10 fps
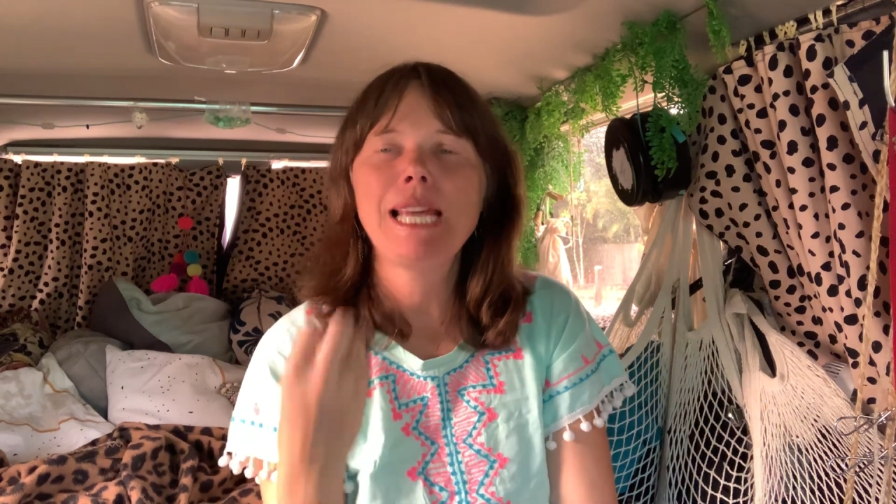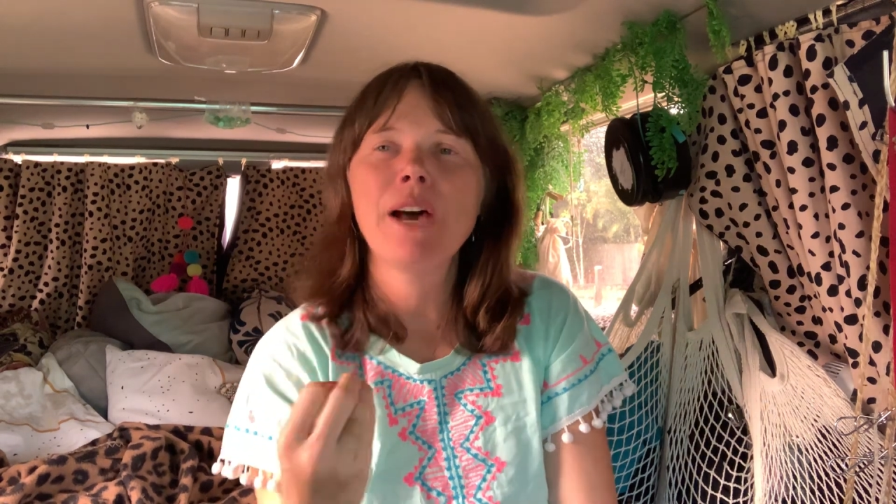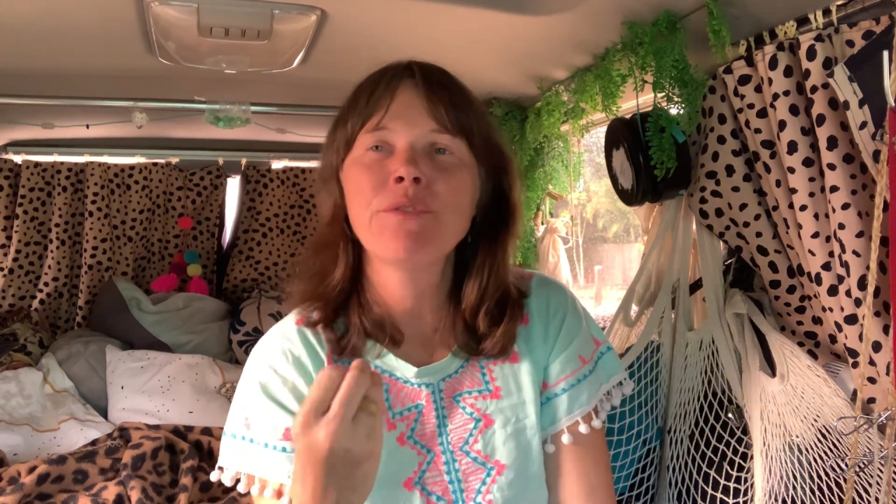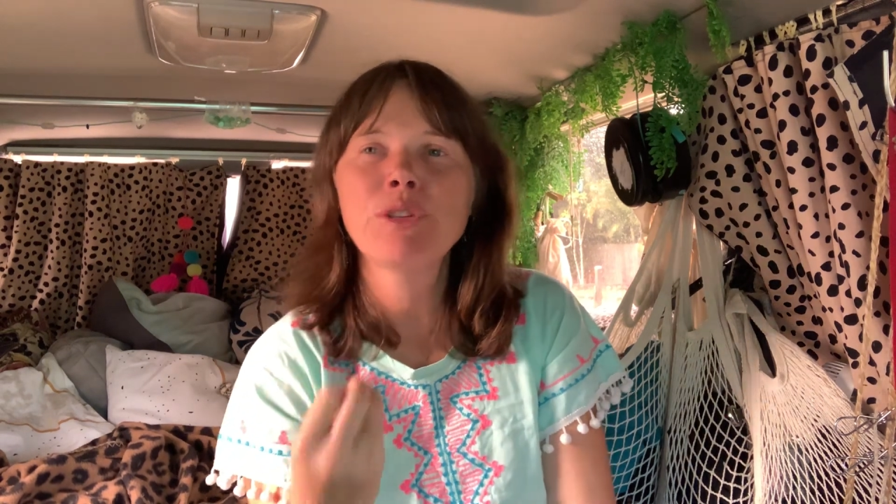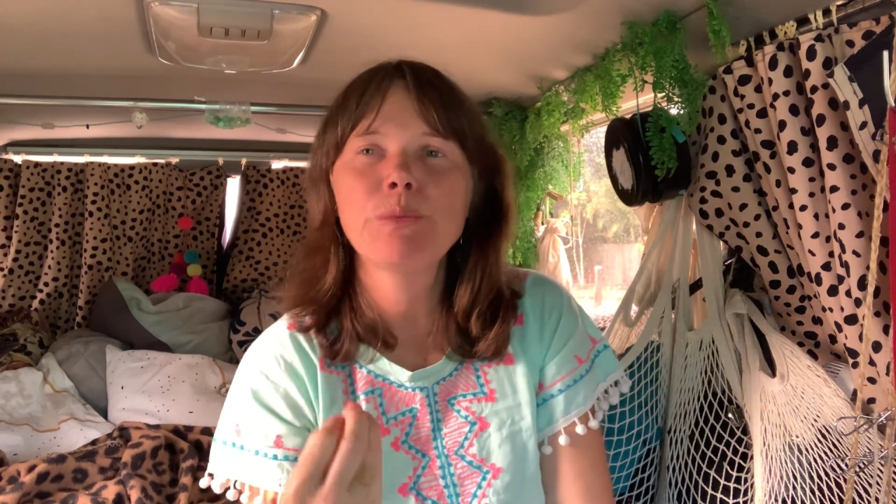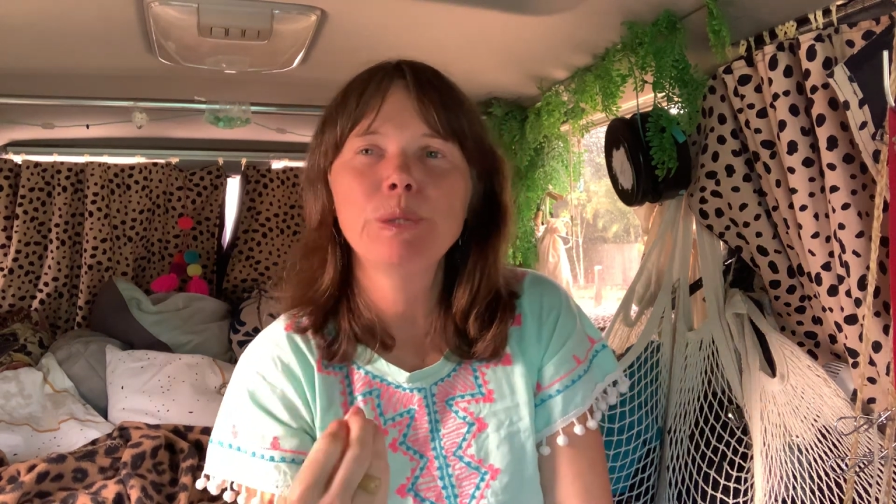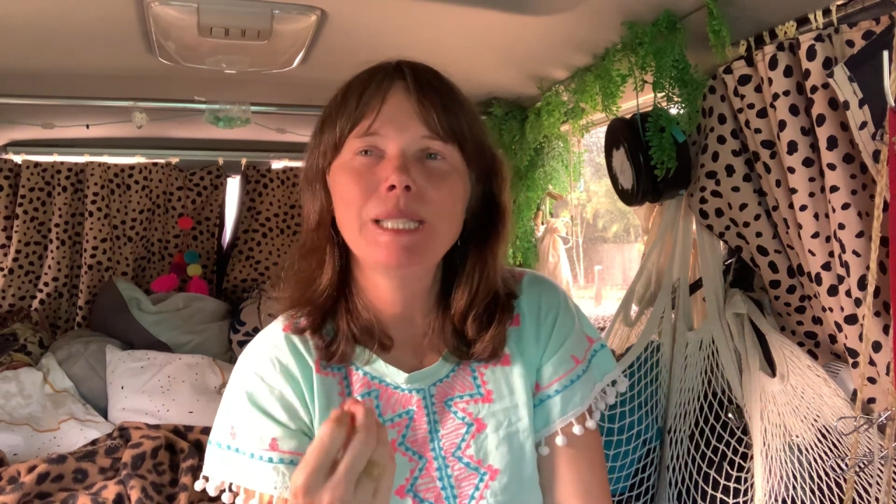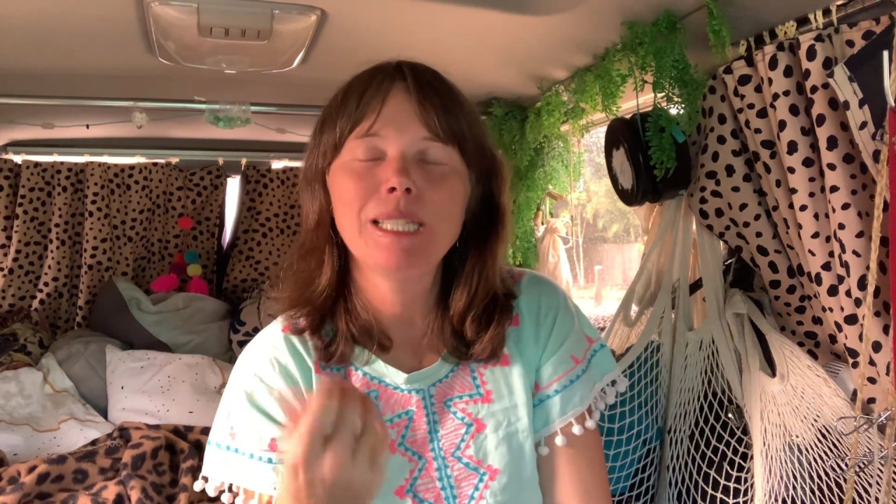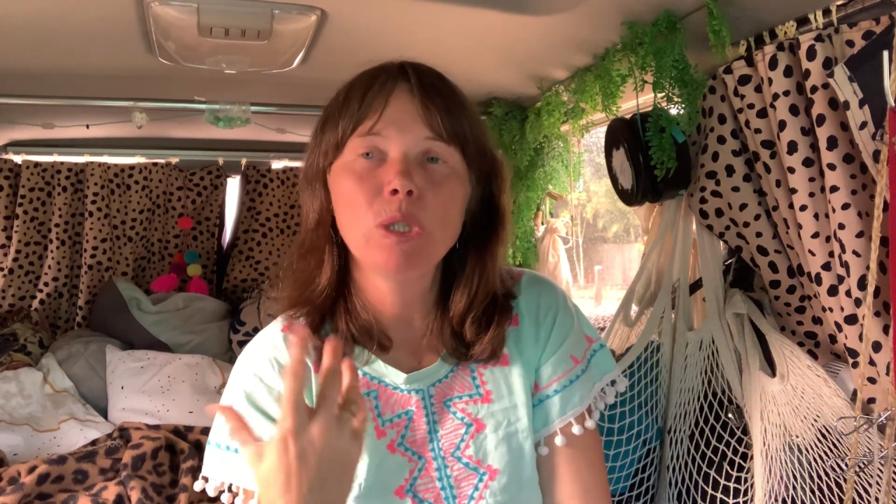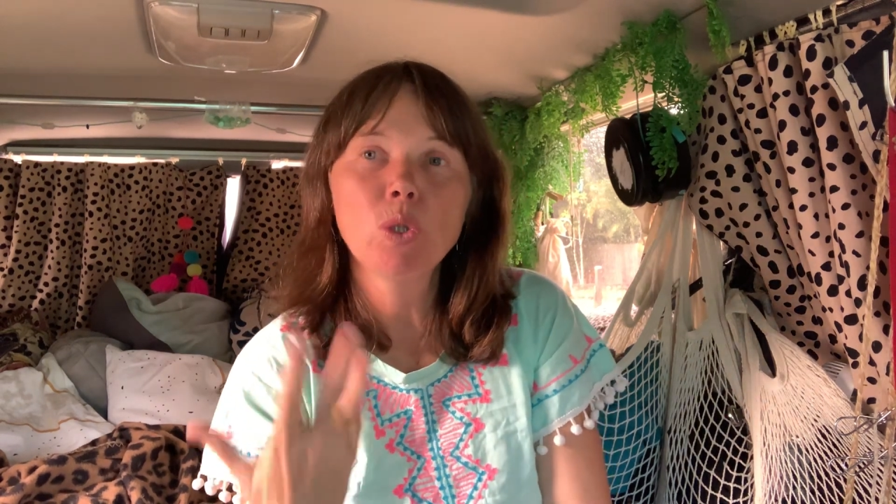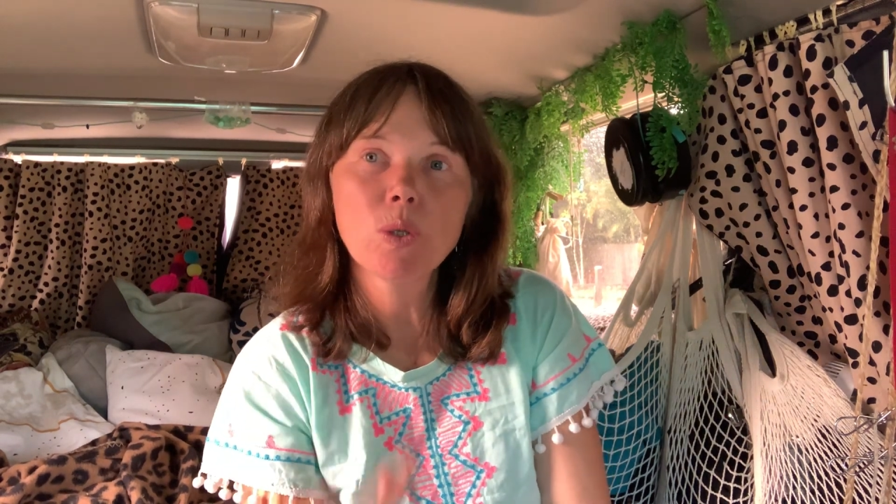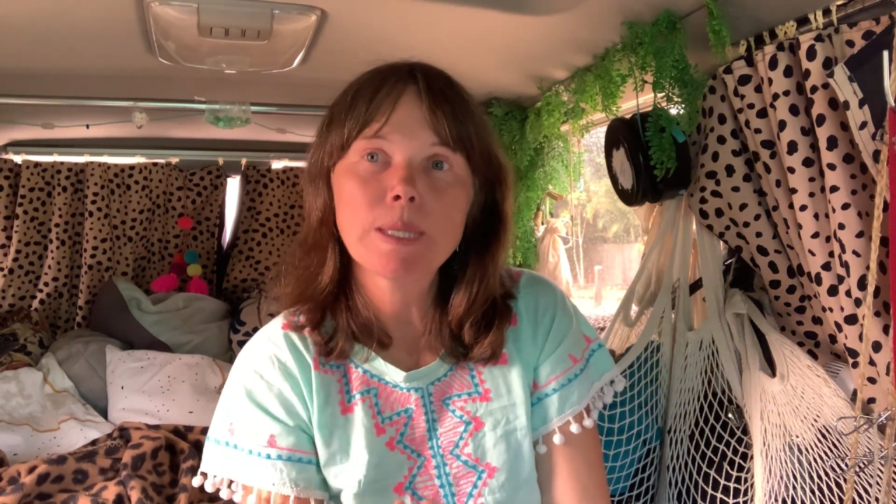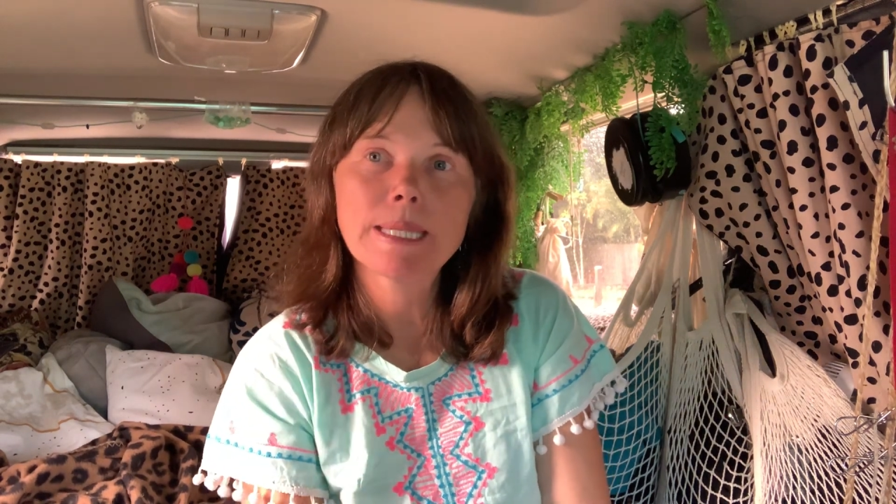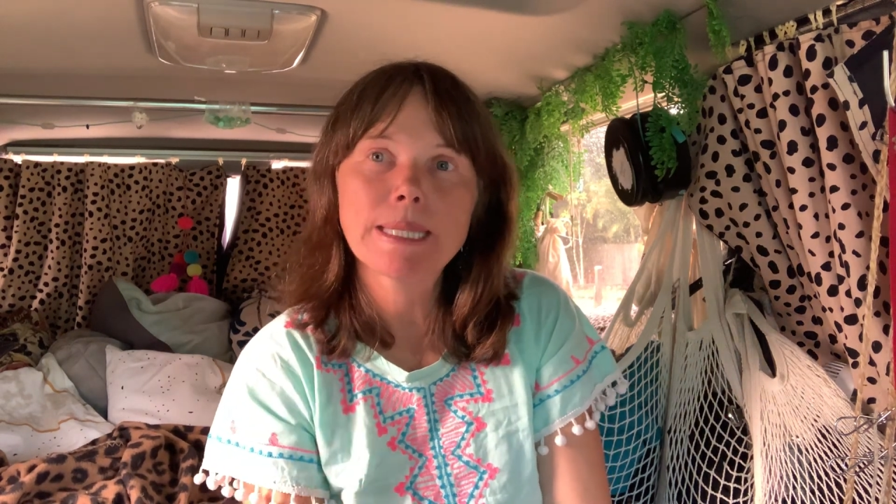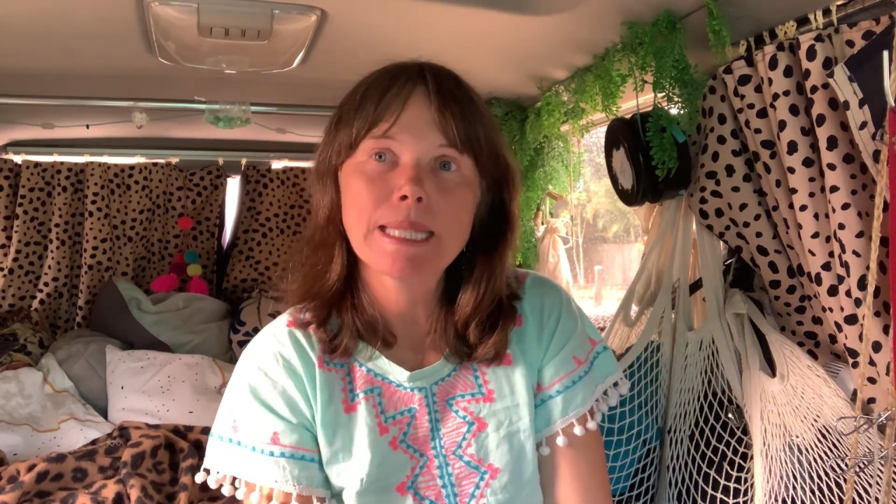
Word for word: comfortable and looks